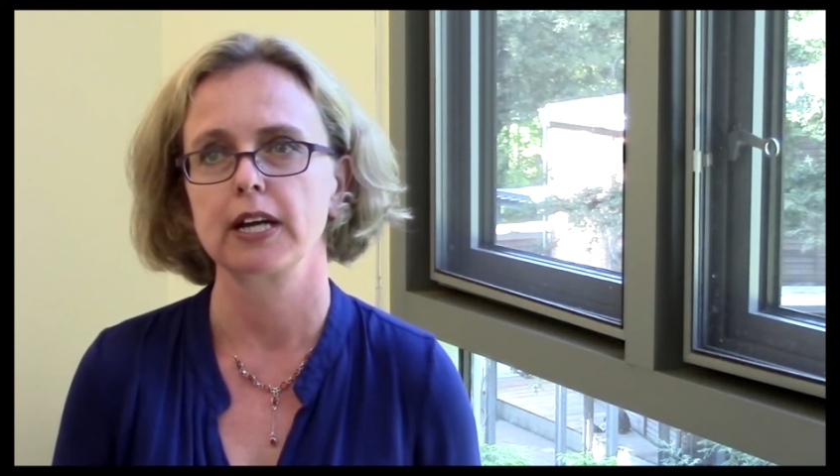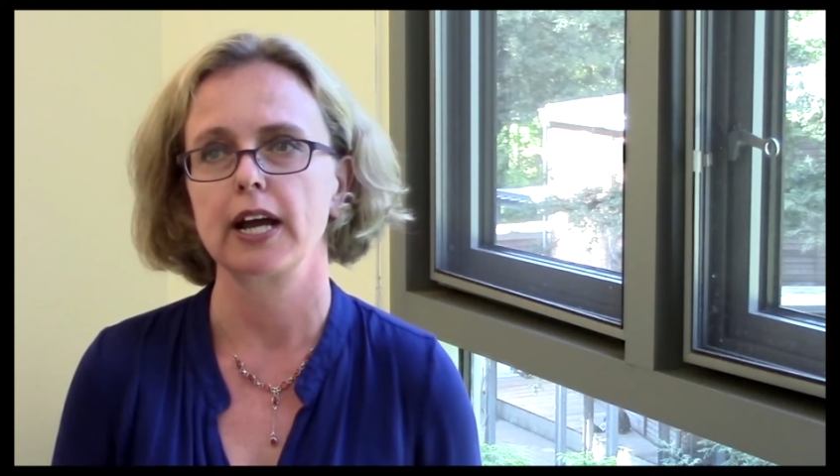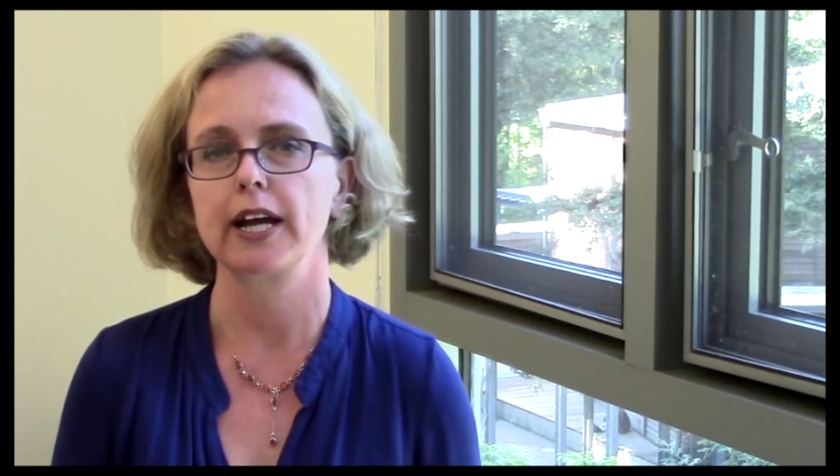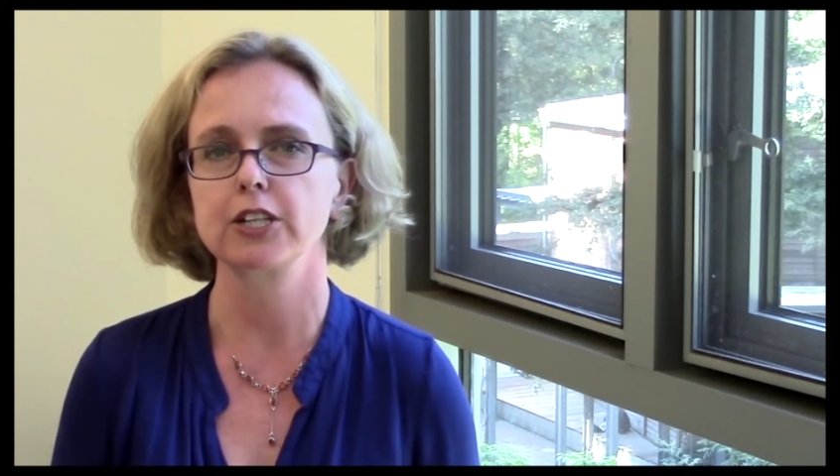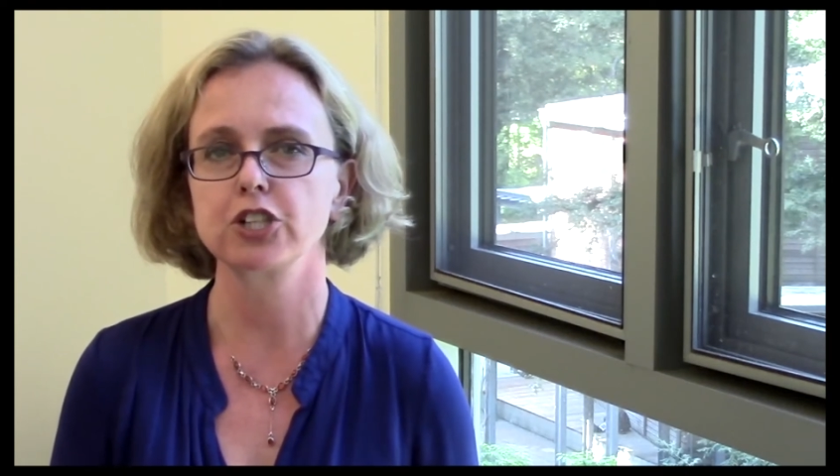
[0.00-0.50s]

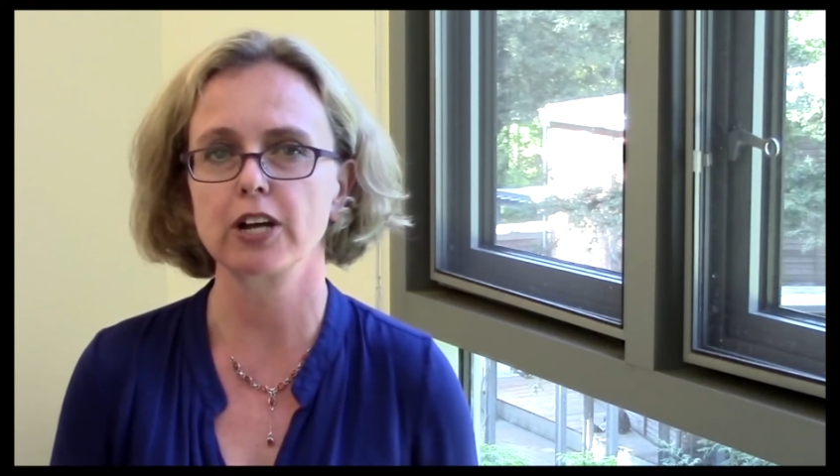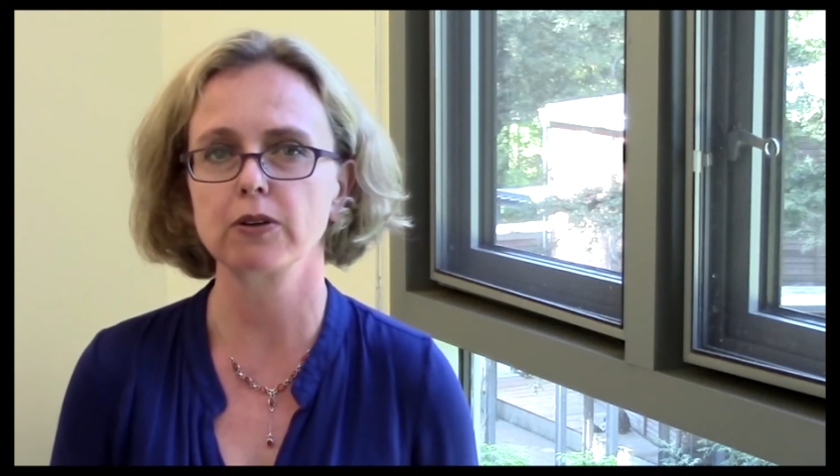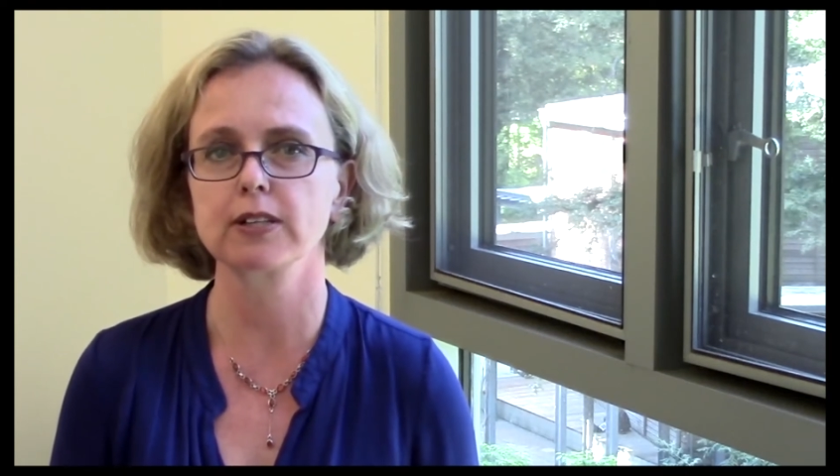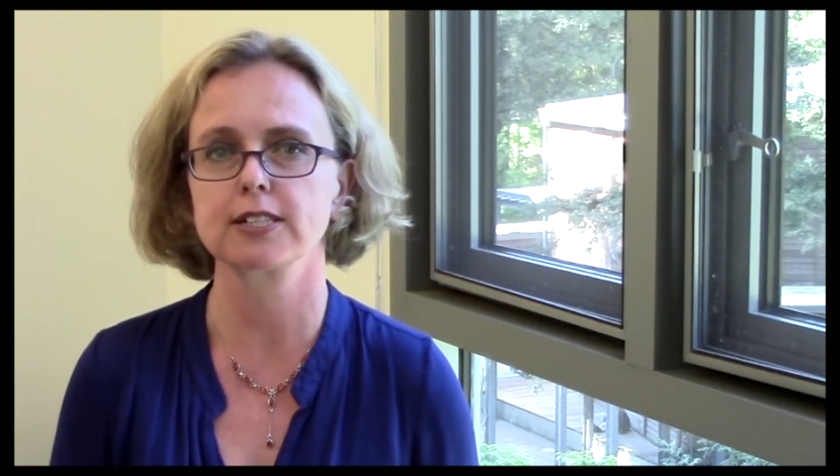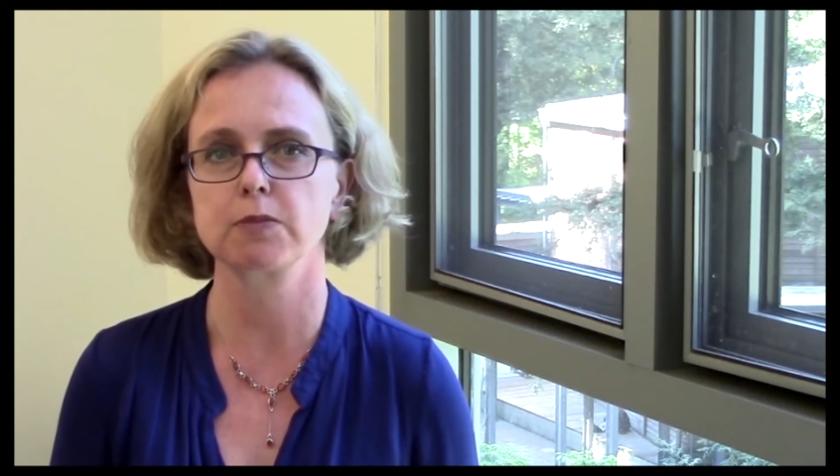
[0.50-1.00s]
And
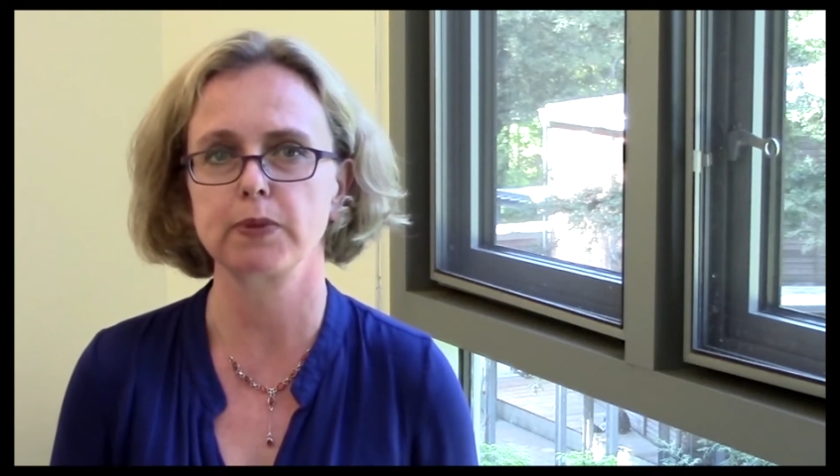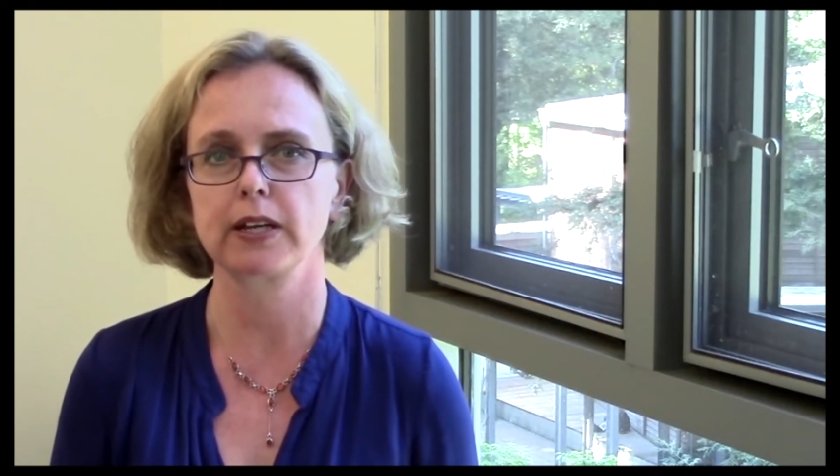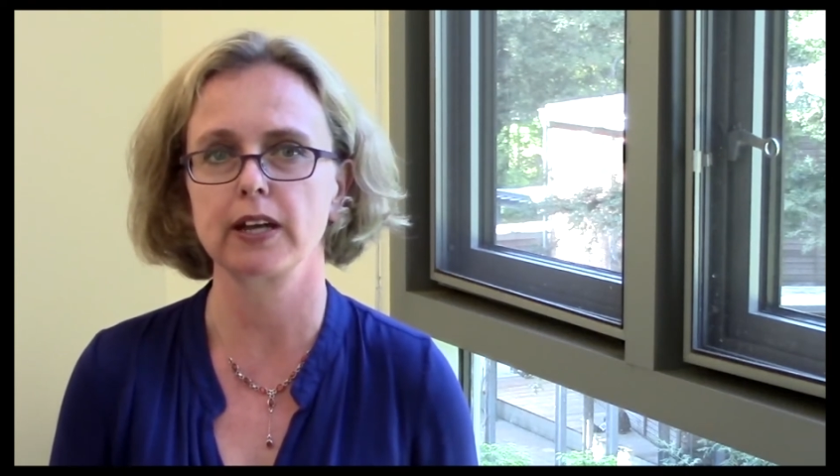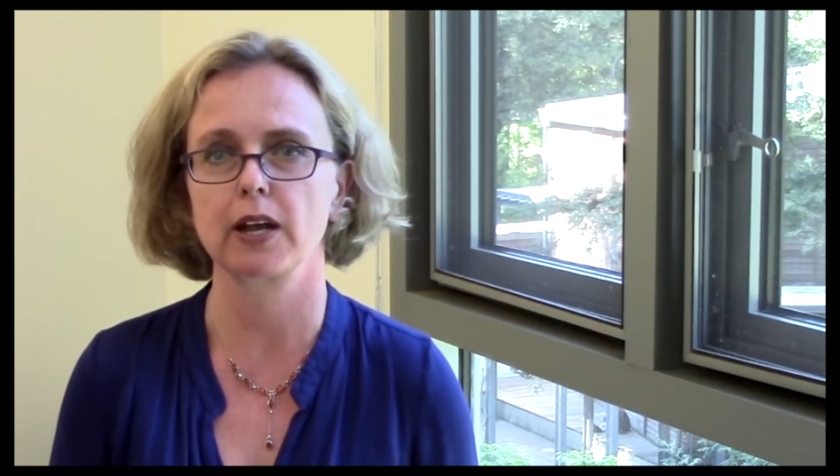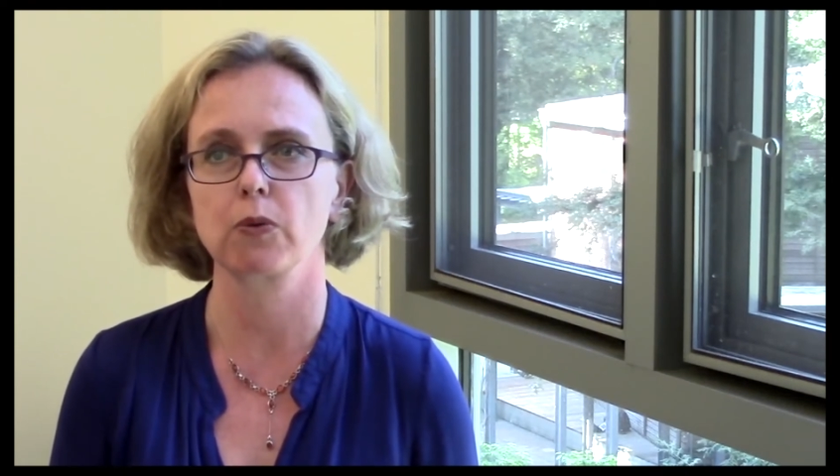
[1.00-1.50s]
generally speaking,